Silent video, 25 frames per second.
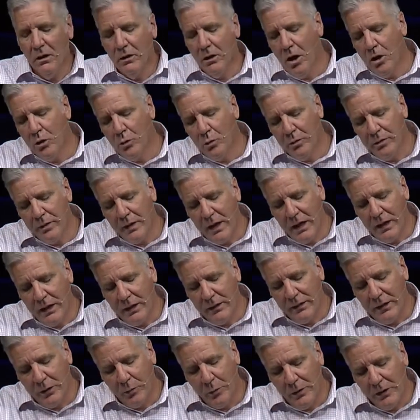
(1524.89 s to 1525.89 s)
Along with
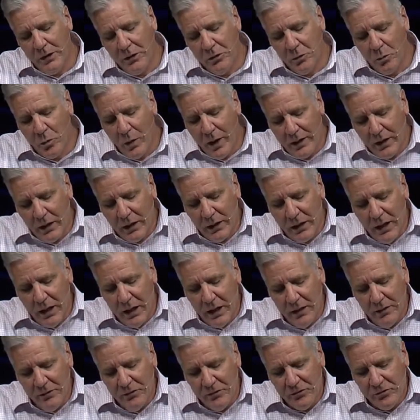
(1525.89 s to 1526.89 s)
that, I think we need to
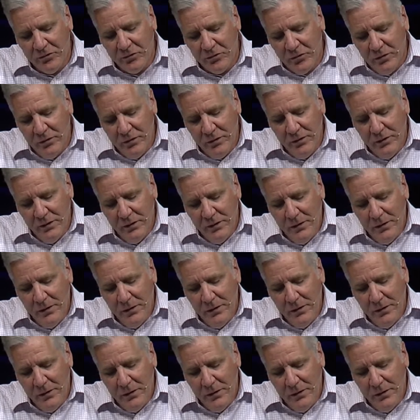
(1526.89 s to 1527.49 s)
recognize